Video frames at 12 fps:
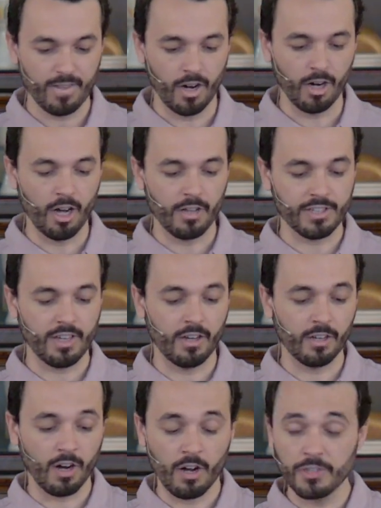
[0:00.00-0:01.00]
are
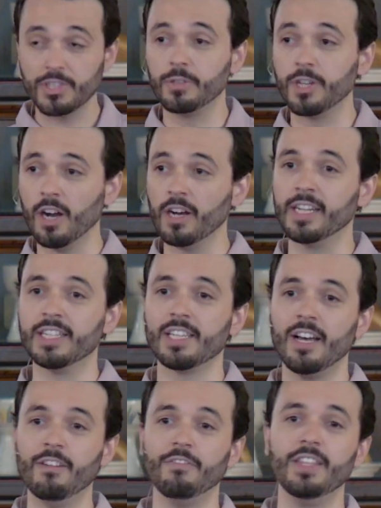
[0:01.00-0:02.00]
also targets
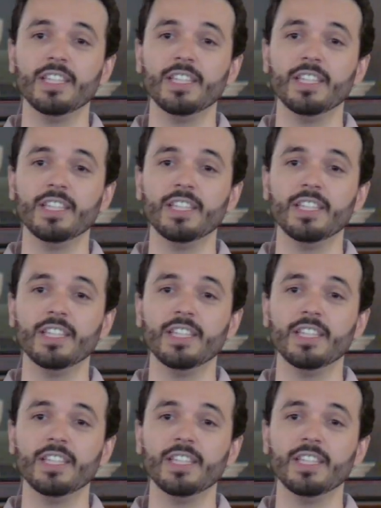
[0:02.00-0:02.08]
of these